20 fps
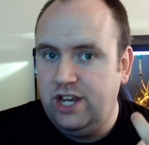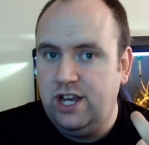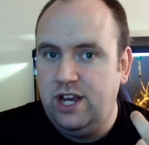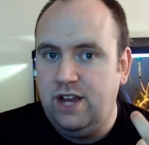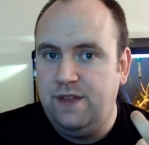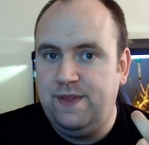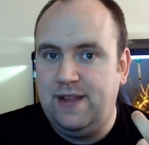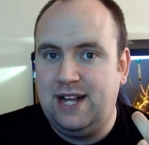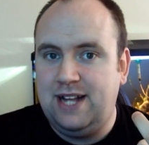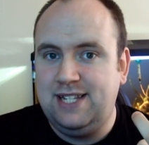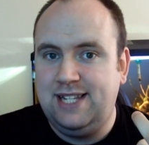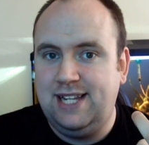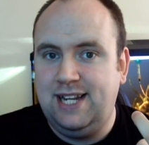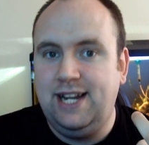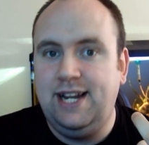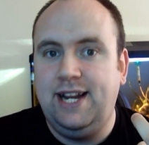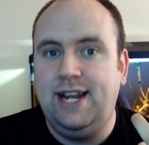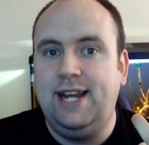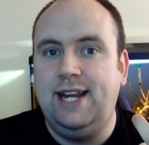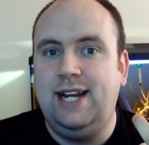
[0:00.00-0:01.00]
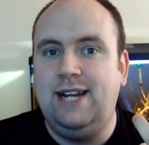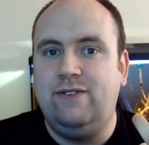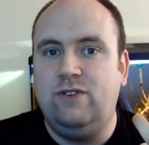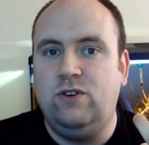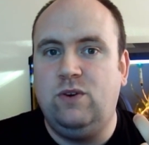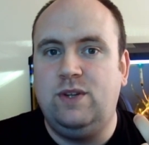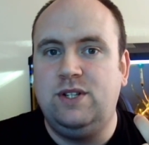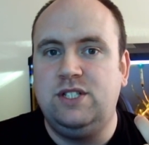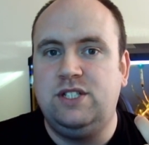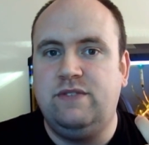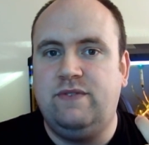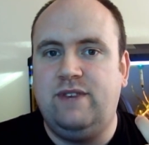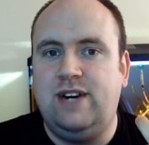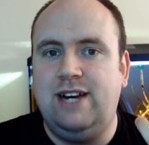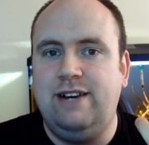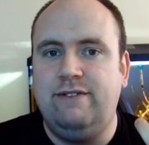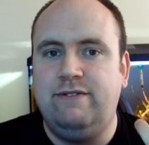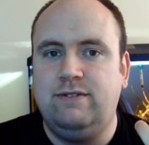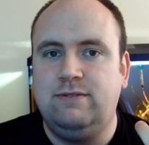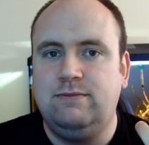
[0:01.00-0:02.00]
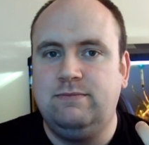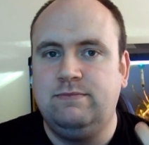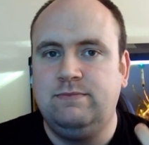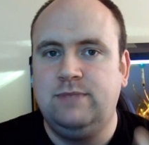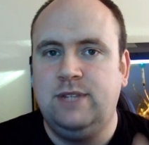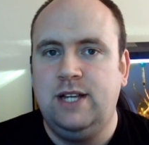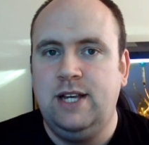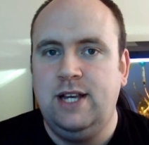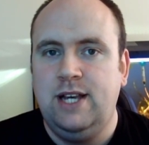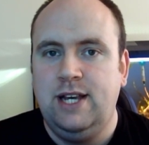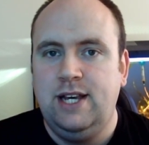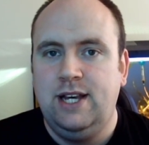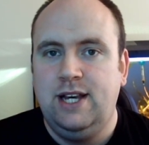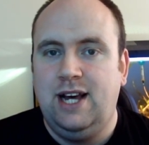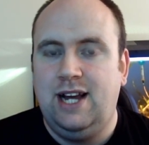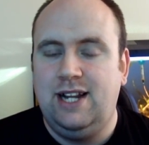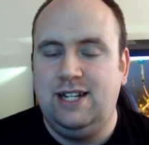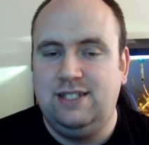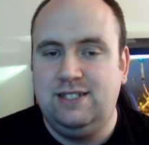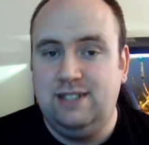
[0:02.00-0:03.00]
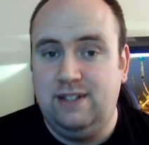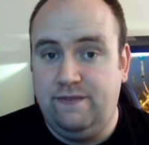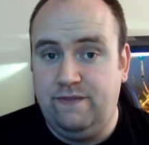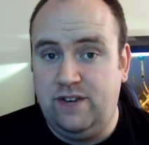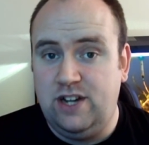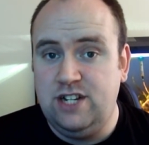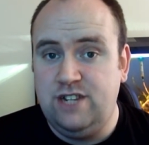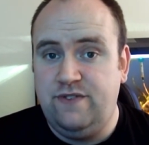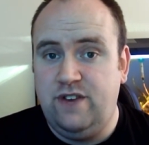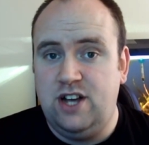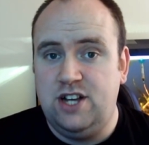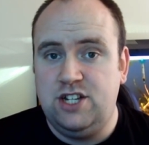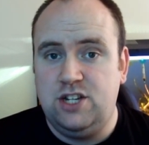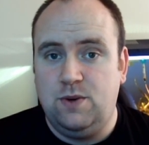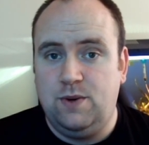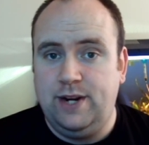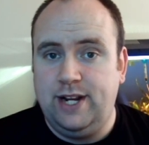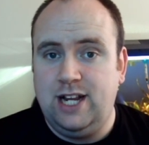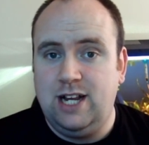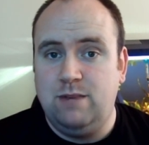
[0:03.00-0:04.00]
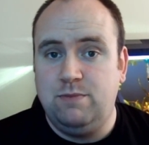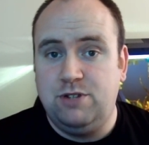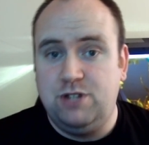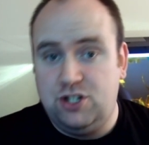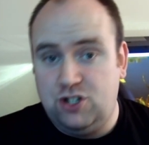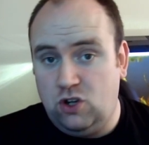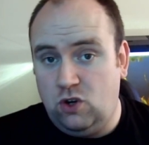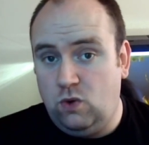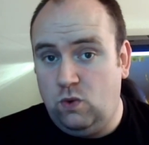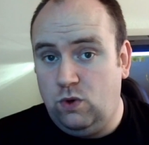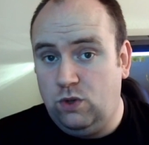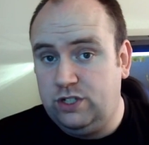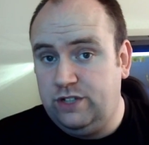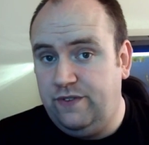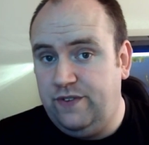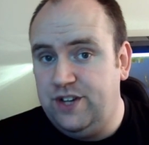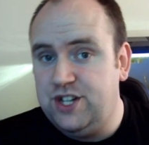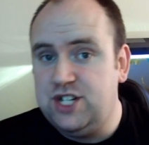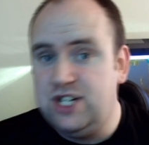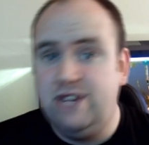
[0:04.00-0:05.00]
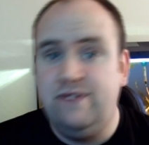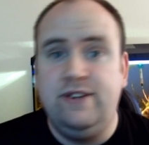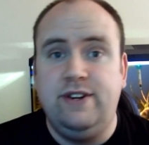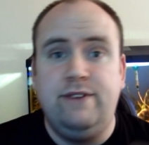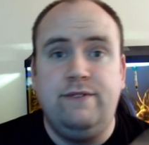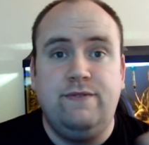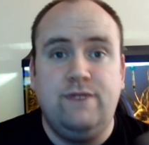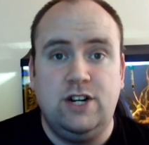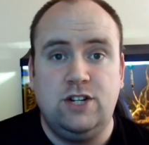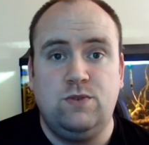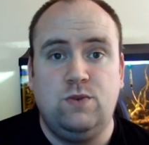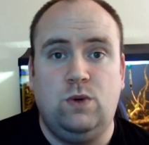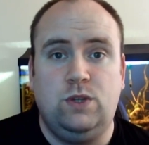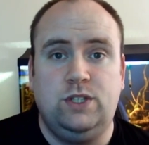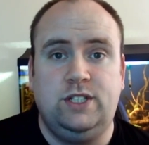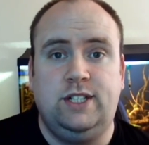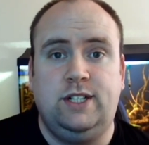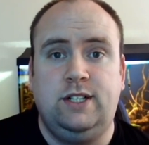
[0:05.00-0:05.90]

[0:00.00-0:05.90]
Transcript: that salinity level and survive. And vice versa when it comes to saltwater fish living in freshwater.